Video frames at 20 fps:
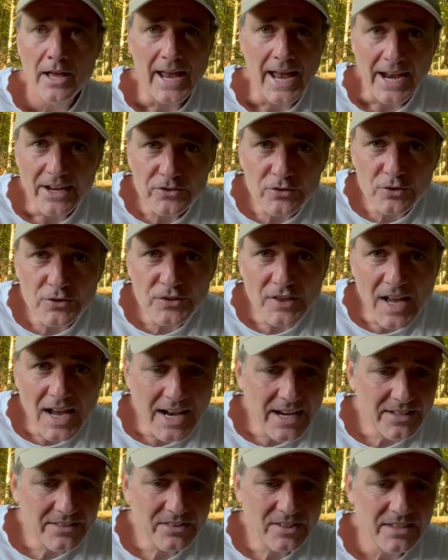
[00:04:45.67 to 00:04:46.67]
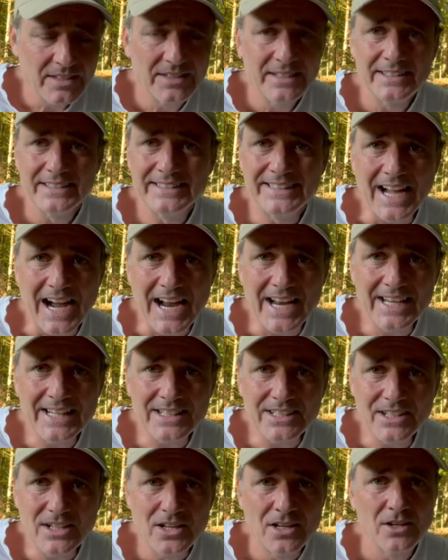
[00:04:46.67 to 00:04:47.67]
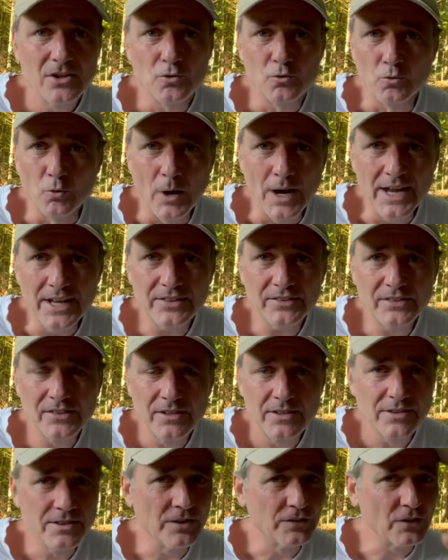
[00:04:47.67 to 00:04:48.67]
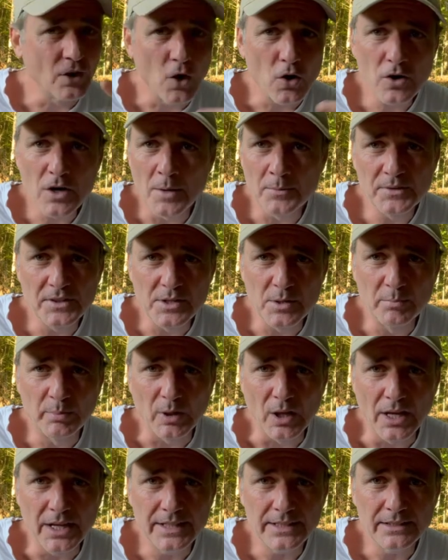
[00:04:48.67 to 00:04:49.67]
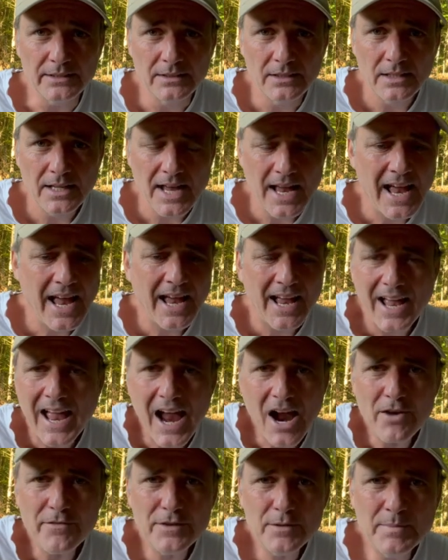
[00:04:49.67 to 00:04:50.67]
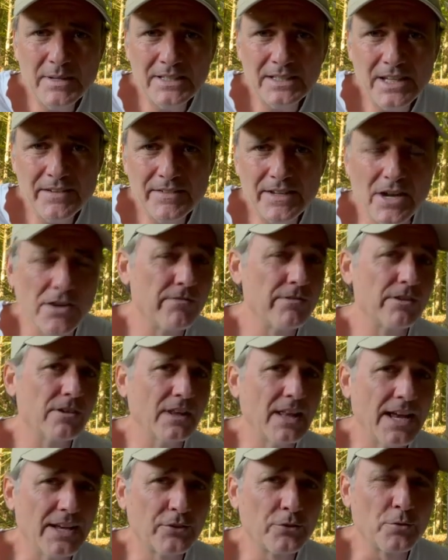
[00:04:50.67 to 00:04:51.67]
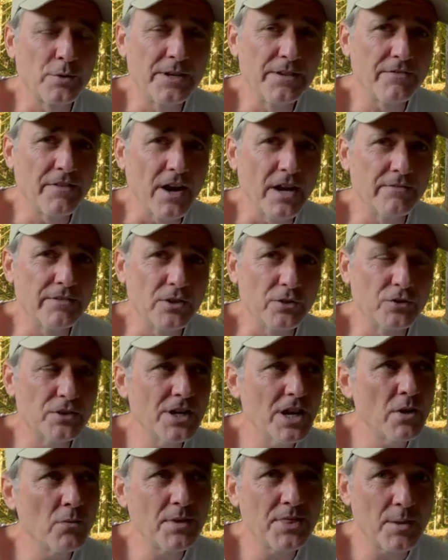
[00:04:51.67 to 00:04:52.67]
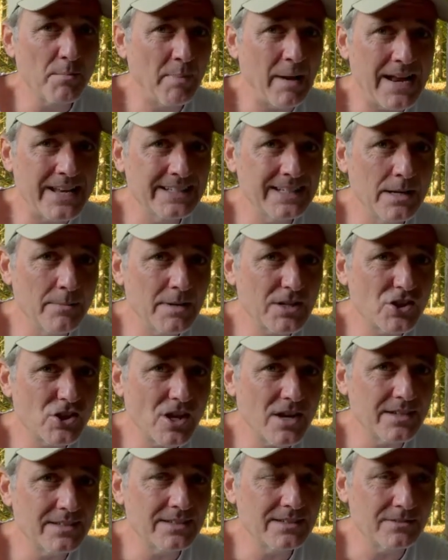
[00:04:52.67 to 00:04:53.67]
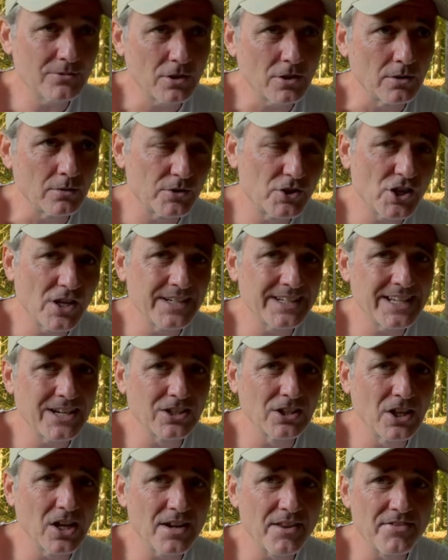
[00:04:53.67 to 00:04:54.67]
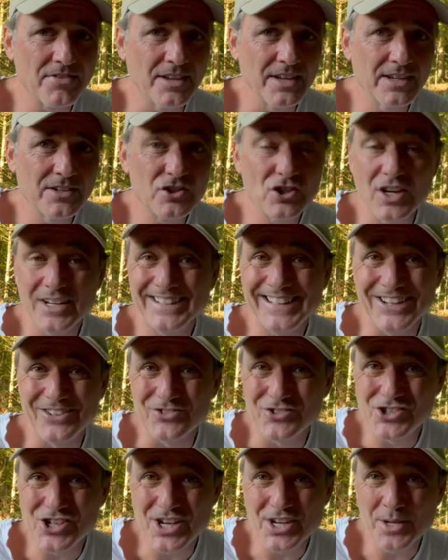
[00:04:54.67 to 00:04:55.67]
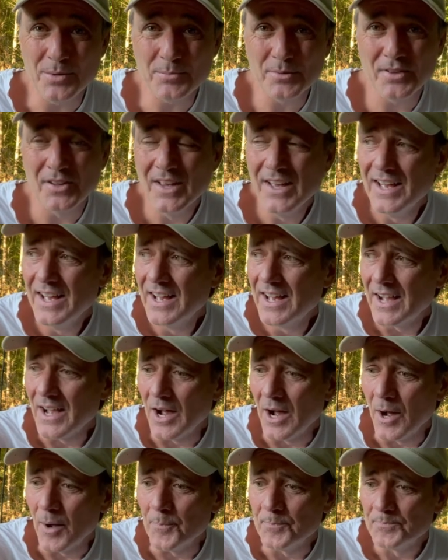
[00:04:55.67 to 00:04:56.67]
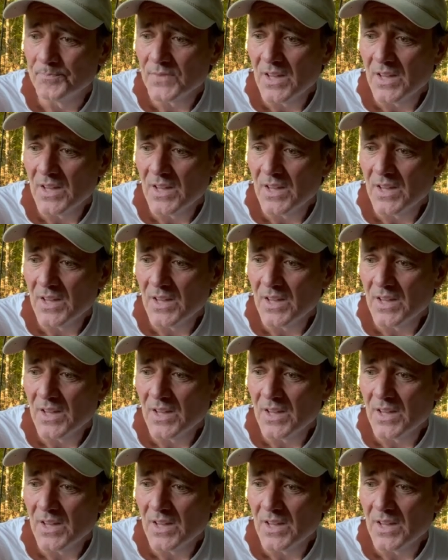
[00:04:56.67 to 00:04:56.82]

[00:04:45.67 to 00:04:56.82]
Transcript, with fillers: exercise, diet, rest. This all comes into play. How have you been living over the last three to five years? You know, with the pandemic shutting or shutting down a lot of things, shutting down gyms, um,